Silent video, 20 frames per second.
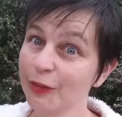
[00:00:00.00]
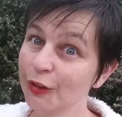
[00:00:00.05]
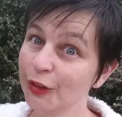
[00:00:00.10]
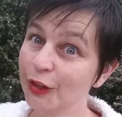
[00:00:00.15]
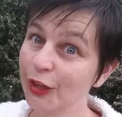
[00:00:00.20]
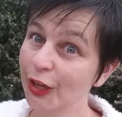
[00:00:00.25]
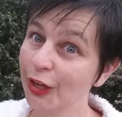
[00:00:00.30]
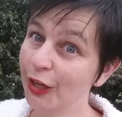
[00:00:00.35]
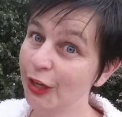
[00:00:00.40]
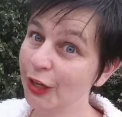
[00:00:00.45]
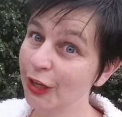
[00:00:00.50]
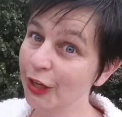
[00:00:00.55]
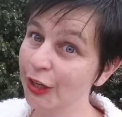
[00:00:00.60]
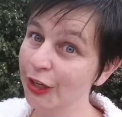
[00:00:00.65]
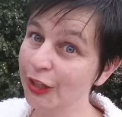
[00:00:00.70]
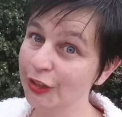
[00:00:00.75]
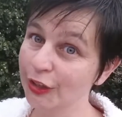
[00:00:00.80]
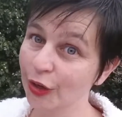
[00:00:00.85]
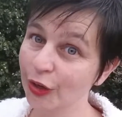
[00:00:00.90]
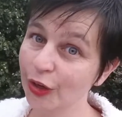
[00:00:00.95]

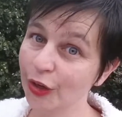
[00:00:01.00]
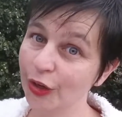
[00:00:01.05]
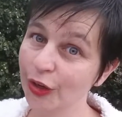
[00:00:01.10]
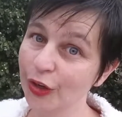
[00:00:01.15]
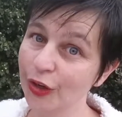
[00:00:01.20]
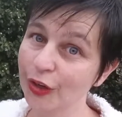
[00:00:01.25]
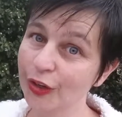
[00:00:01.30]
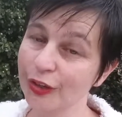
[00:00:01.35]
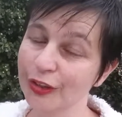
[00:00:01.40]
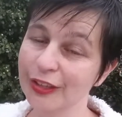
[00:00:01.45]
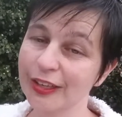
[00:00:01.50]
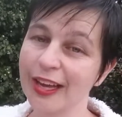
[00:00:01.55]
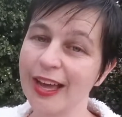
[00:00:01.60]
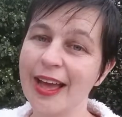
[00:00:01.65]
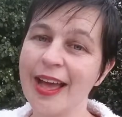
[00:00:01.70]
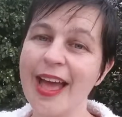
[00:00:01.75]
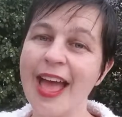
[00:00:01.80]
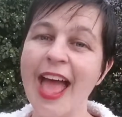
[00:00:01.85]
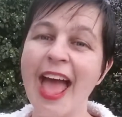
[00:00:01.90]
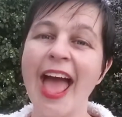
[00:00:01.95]
Ding dong!
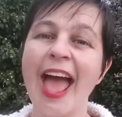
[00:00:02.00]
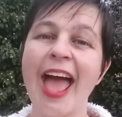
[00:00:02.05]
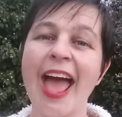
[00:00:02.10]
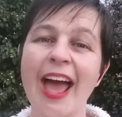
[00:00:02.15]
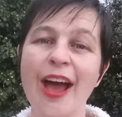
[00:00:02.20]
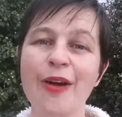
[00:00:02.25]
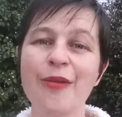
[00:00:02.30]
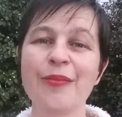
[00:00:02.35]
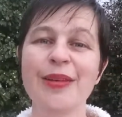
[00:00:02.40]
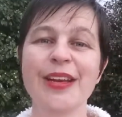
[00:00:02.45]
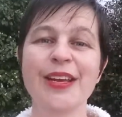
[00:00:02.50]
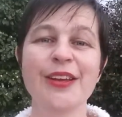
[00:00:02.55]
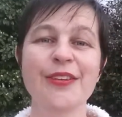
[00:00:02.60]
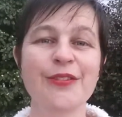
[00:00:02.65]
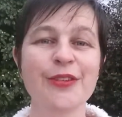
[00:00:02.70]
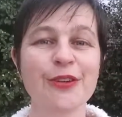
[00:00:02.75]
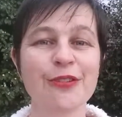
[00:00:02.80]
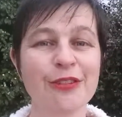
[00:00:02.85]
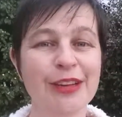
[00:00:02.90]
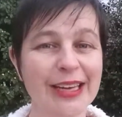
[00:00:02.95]
How many of
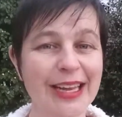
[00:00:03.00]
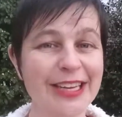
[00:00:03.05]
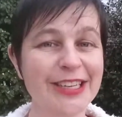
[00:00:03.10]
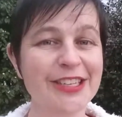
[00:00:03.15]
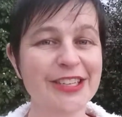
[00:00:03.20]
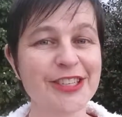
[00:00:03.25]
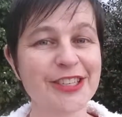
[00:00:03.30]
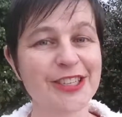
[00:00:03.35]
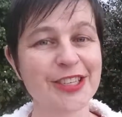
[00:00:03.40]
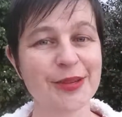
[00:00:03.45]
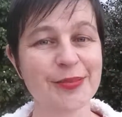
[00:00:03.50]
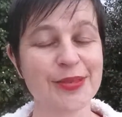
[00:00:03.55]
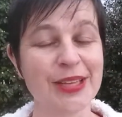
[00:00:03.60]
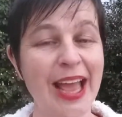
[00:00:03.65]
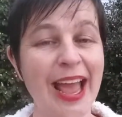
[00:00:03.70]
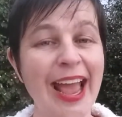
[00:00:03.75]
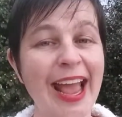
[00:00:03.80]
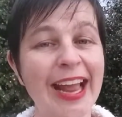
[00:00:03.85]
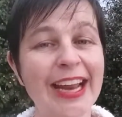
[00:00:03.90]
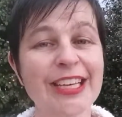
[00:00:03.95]
your relationships
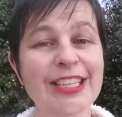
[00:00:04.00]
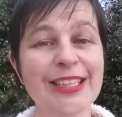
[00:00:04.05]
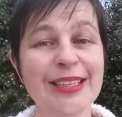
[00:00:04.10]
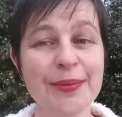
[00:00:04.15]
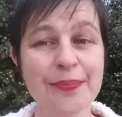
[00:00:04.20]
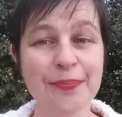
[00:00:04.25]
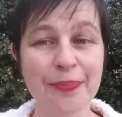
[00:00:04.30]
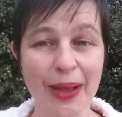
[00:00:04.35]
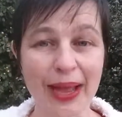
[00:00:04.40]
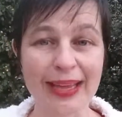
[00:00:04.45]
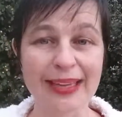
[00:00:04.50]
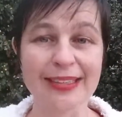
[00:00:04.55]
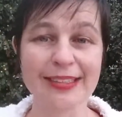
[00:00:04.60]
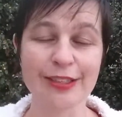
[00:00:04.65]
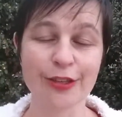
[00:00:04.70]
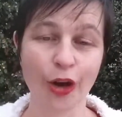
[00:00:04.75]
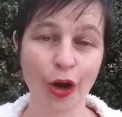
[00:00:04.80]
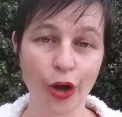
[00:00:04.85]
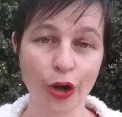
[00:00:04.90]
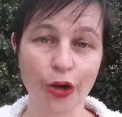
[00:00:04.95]
are actually based
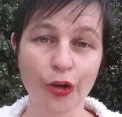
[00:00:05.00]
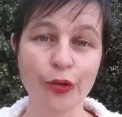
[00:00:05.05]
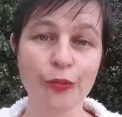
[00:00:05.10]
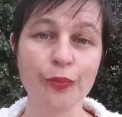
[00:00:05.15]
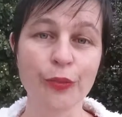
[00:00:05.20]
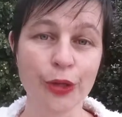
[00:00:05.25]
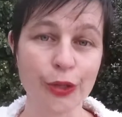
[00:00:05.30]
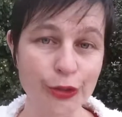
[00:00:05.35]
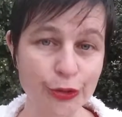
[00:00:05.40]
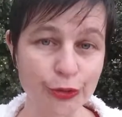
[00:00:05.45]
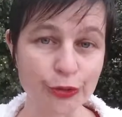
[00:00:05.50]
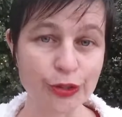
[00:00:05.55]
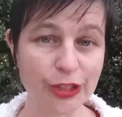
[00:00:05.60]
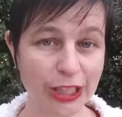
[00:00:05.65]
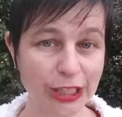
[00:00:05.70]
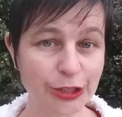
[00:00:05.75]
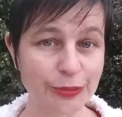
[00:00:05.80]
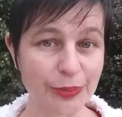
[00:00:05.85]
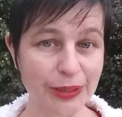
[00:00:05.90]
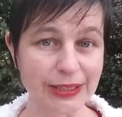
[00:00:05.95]
on mutual
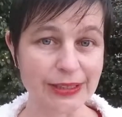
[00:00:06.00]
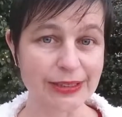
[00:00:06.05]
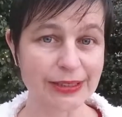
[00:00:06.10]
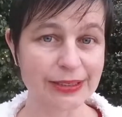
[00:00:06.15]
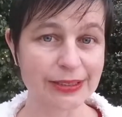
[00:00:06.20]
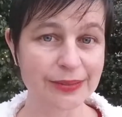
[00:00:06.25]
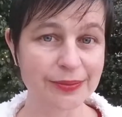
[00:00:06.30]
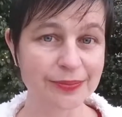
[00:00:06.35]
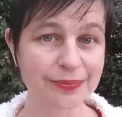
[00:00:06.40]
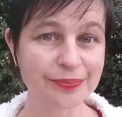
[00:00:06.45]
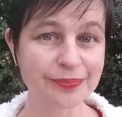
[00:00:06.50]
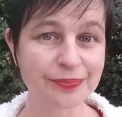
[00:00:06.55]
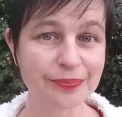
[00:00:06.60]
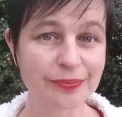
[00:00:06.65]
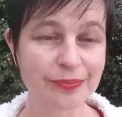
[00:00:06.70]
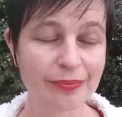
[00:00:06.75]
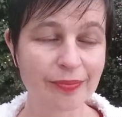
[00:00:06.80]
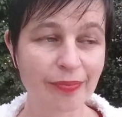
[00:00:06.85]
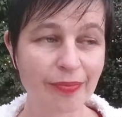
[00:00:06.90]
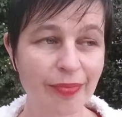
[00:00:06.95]
judgments?
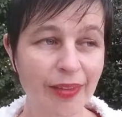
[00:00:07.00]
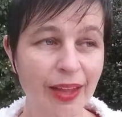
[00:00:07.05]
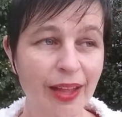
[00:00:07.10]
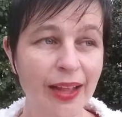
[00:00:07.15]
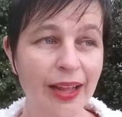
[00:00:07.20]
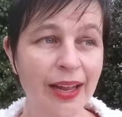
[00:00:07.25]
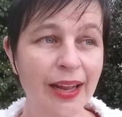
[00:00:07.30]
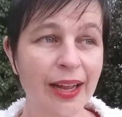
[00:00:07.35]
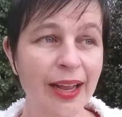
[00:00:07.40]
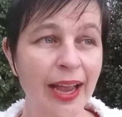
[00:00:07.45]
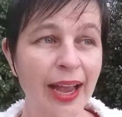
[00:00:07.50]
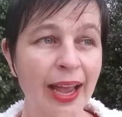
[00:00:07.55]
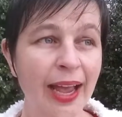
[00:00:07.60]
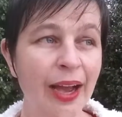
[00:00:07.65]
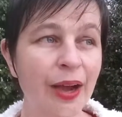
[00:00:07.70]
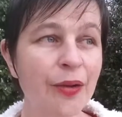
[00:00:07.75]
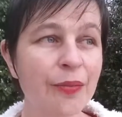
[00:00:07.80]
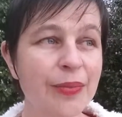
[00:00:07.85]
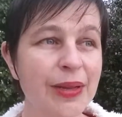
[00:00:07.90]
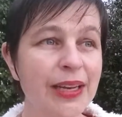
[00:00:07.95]

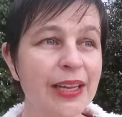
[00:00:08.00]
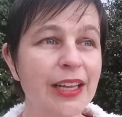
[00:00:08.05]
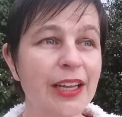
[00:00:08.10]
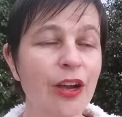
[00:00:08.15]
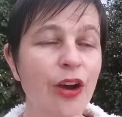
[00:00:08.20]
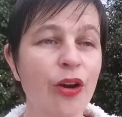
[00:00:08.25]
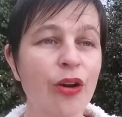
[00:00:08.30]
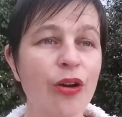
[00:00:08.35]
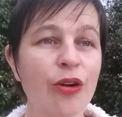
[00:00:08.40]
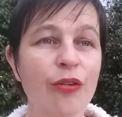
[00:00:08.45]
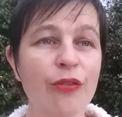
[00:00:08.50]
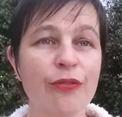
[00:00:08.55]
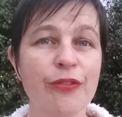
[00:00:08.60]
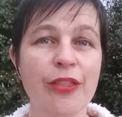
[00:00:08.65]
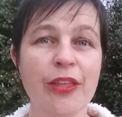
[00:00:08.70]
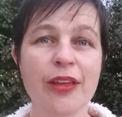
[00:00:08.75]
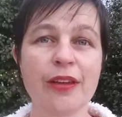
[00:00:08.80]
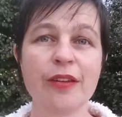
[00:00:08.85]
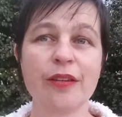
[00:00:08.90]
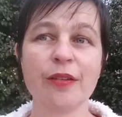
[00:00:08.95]
How many of
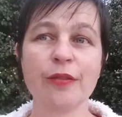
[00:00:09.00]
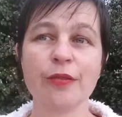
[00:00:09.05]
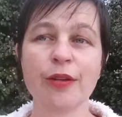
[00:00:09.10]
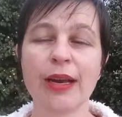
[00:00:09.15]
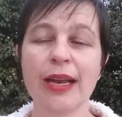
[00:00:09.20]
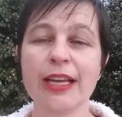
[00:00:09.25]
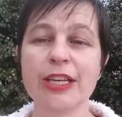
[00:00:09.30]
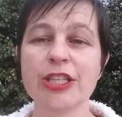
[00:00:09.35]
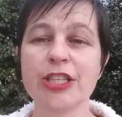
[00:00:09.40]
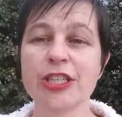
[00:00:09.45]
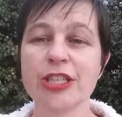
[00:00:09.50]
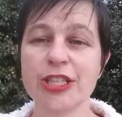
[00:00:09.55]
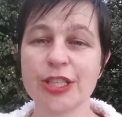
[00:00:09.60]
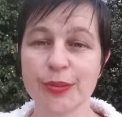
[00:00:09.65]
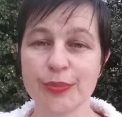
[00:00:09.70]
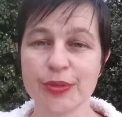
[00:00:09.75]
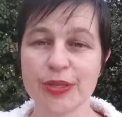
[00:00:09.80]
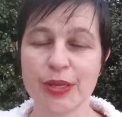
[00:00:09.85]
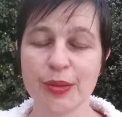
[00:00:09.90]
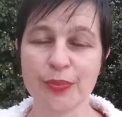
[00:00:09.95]
the
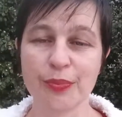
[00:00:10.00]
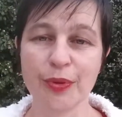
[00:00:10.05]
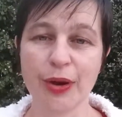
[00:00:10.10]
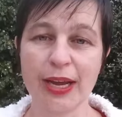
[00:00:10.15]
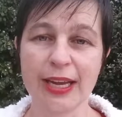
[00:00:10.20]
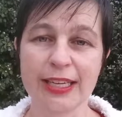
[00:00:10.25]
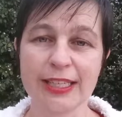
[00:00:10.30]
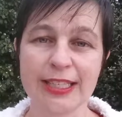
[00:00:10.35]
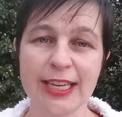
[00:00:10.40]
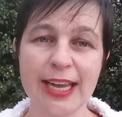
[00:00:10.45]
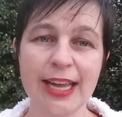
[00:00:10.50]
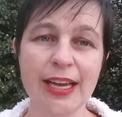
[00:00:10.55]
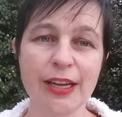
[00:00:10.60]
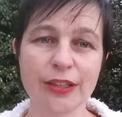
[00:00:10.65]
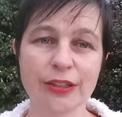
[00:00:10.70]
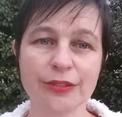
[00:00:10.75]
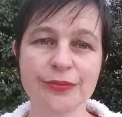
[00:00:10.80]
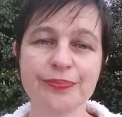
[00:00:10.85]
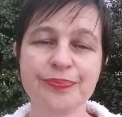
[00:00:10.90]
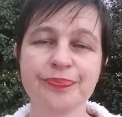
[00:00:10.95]
relationships that break
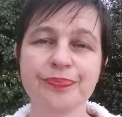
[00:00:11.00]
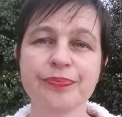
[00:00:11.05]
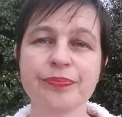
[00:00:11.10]
down